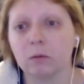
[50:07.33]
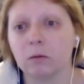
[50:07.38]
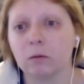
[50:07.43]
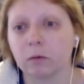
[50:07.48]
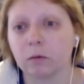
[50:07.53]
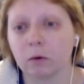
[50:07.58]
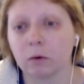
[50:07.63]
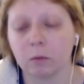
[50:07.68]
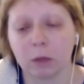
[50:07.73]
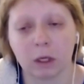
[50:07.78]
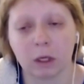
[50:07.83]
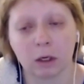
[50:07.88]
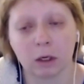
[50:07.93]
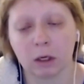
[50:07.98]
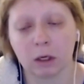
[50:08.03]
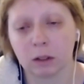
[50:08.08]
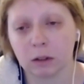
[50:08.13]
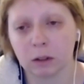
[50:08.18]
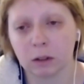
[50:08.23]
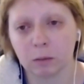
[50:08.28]
for being an
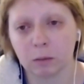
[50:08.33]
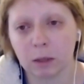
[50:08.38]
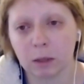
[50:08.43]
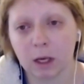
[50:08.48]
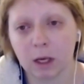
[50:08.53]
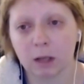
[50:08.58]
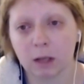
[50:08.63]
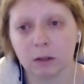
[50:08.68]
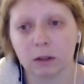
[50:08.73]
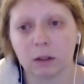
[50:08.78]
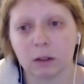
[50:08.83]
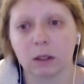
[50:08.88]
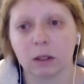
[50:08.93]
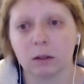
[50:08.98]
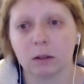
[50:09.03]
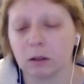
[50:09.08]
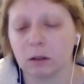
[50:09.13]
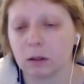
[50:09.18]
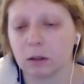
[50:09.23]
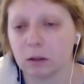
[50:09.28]
SSP asset
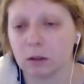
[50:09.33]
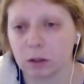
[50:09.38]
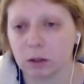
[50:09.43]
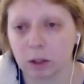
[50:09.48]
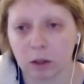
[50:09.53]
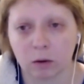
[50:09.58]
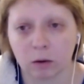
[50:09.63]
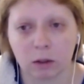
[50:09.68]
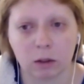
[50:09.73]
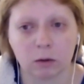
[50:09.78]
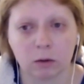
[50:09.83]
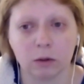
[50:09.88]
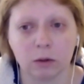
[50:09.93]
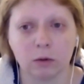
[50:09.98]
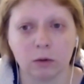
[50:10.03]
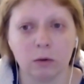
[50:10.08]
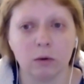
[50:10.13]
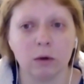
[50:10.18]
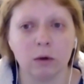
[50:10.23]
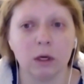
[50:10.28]
and sharing your
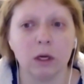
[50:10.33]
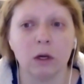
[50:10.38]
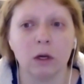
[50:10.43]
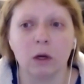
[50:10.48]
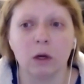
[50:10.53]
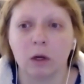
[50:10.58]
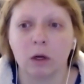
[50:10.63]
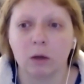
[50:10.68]
story,